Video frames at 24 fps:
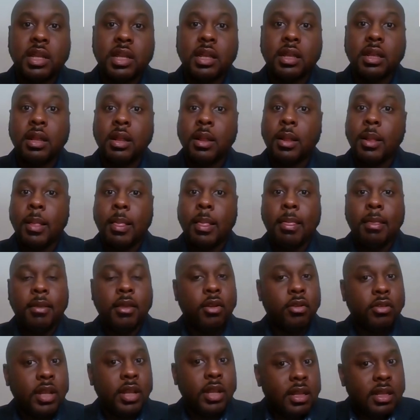They
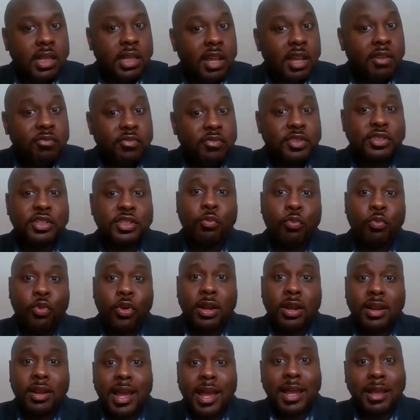lived
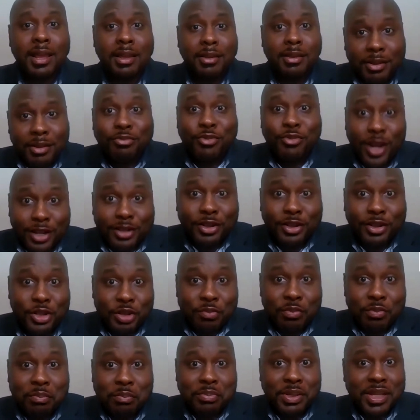somewhat like regular
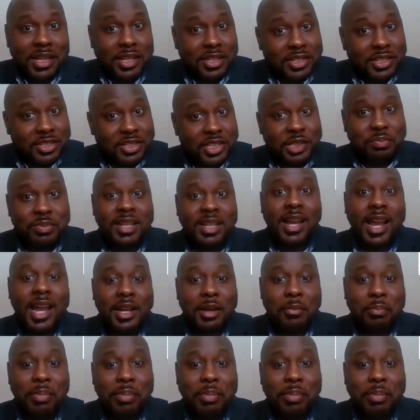human beings just behind the